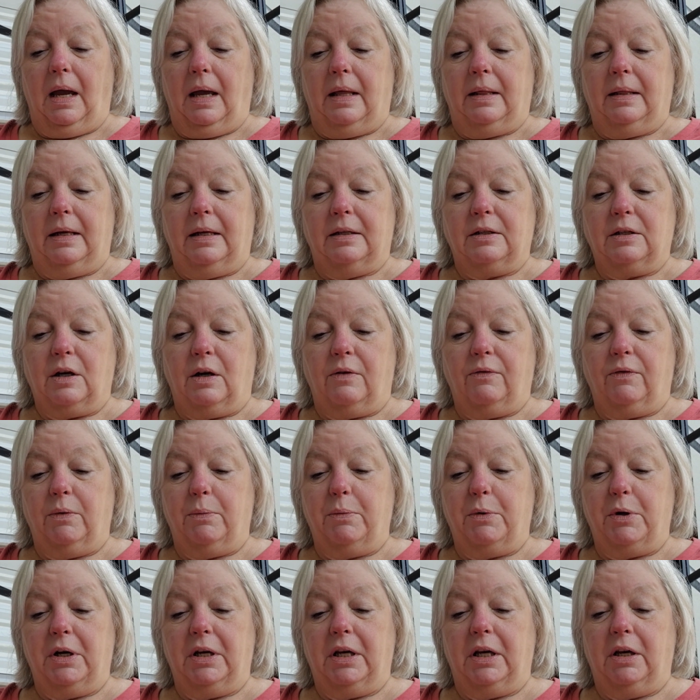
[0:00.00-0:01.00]
and that's all for
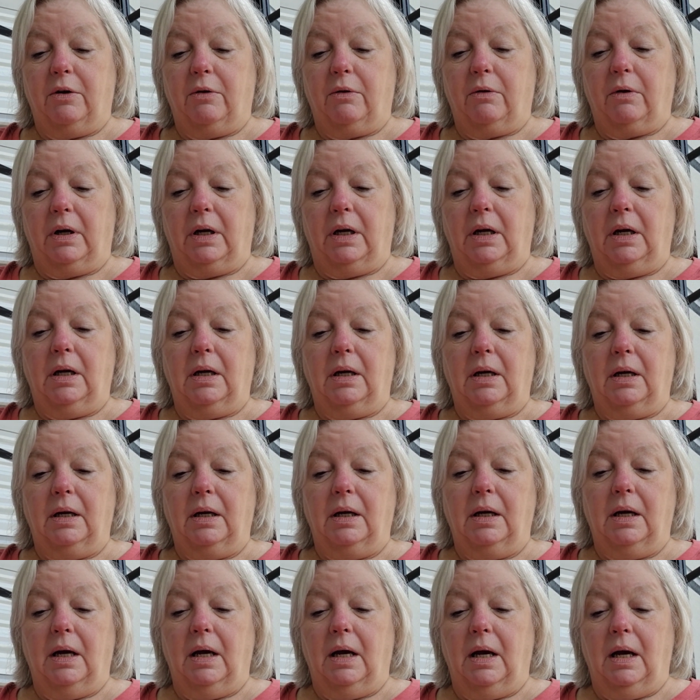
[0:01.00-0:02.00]
Boggy Creek.
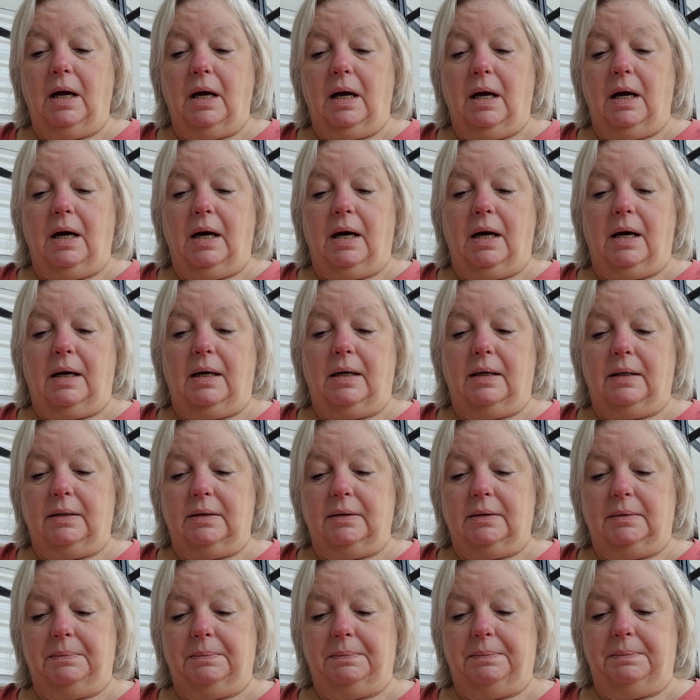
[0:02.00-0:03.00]

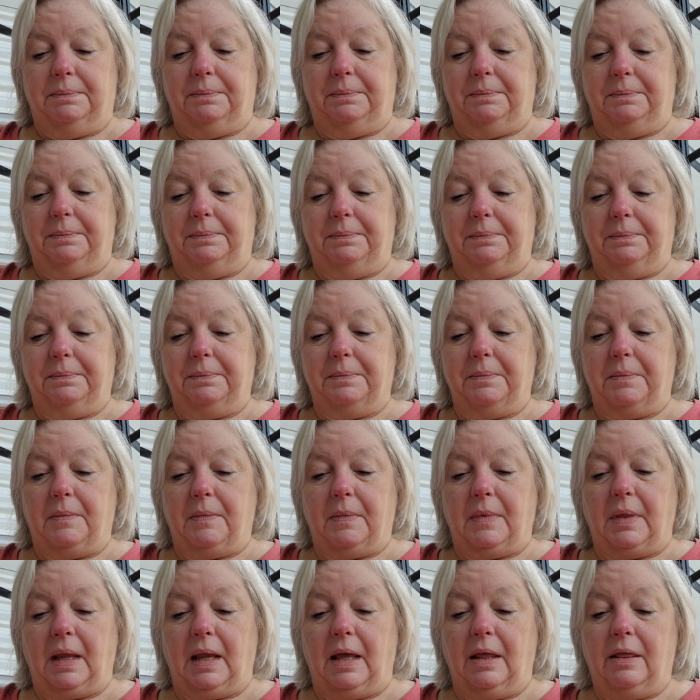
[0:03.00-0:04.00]
Um,
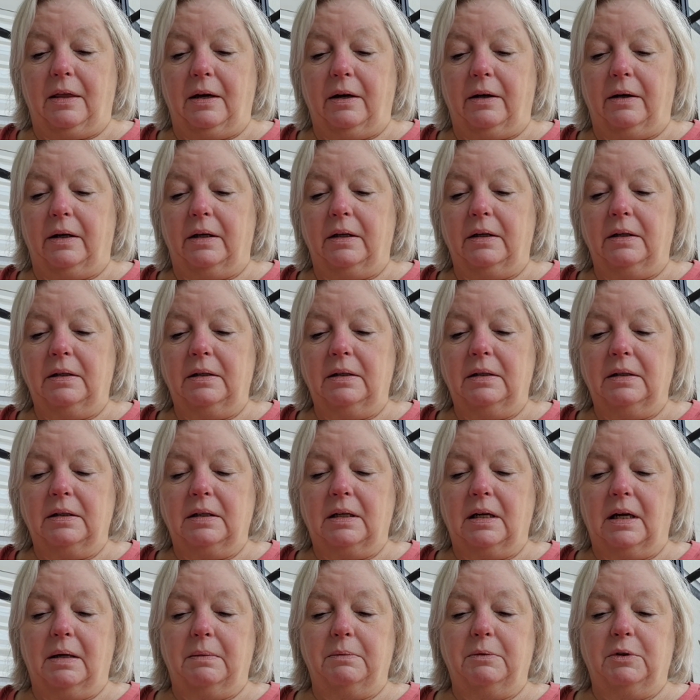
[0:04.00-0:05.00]
there
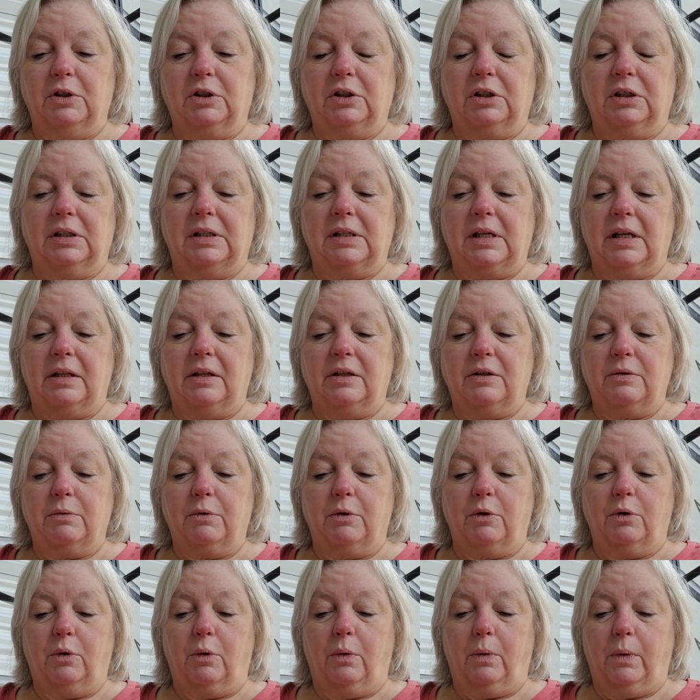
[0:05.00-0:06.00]
is, I'm just going to say this
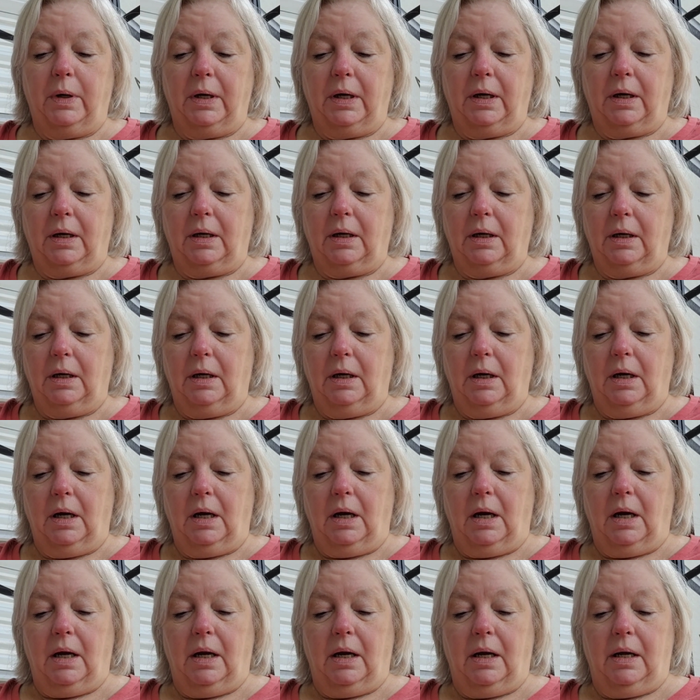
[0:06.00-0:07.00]
real quick
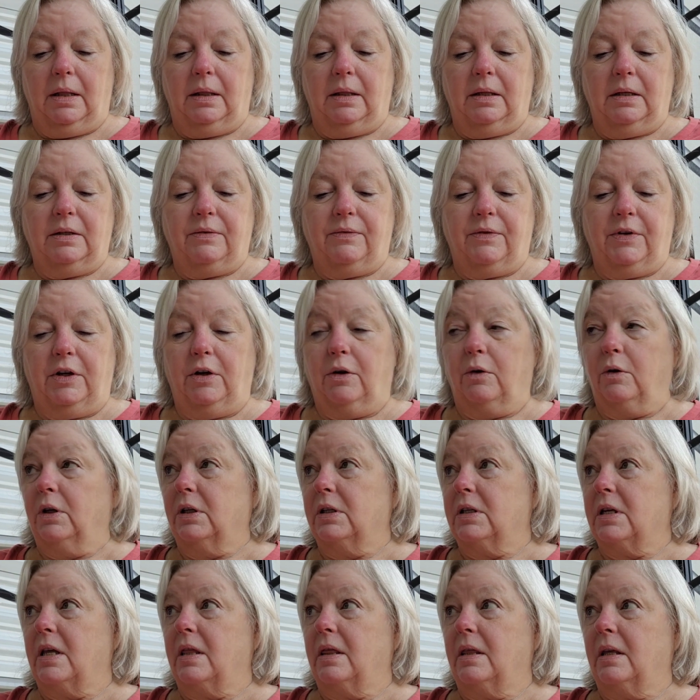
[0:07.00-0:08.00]
in this video
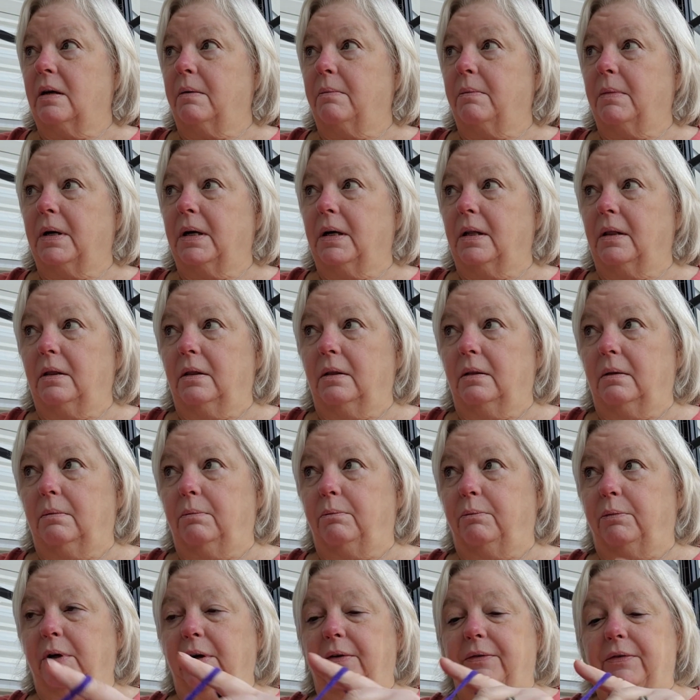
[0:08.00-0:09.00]
because I think my
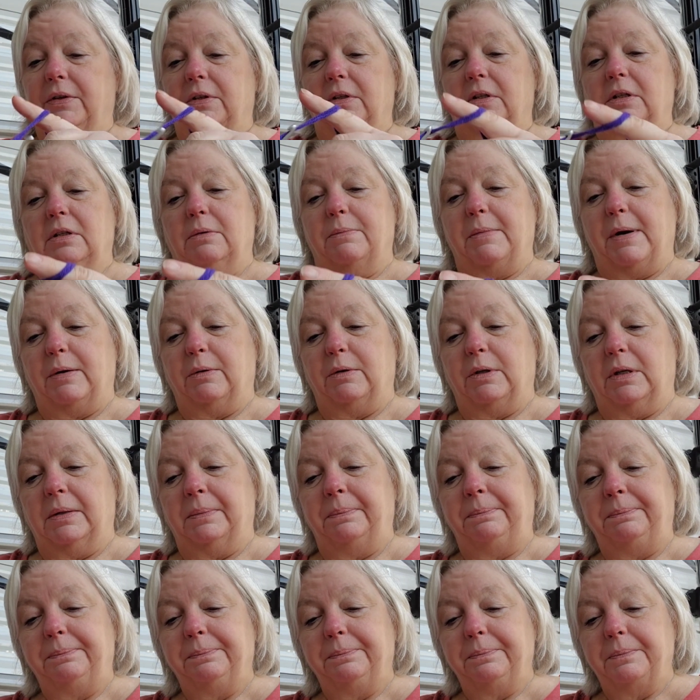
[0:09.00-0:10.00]
breakfast is about
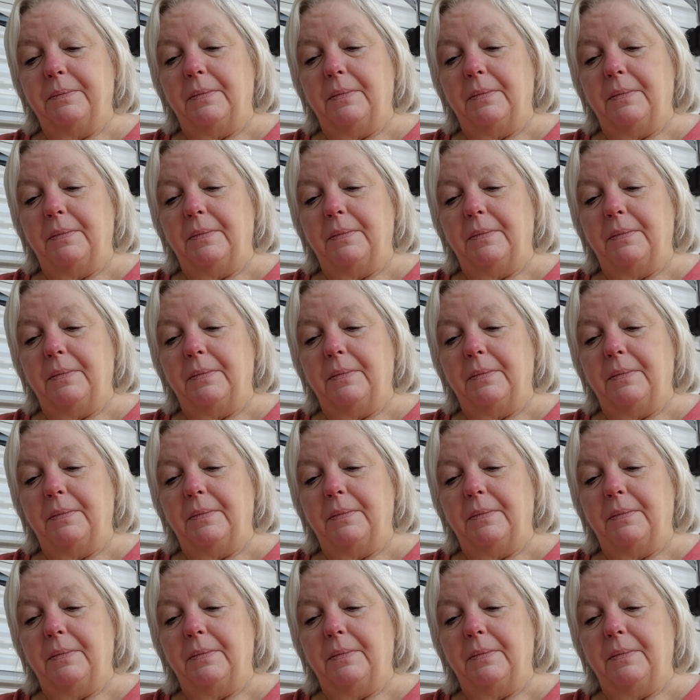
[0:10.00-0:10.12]
done.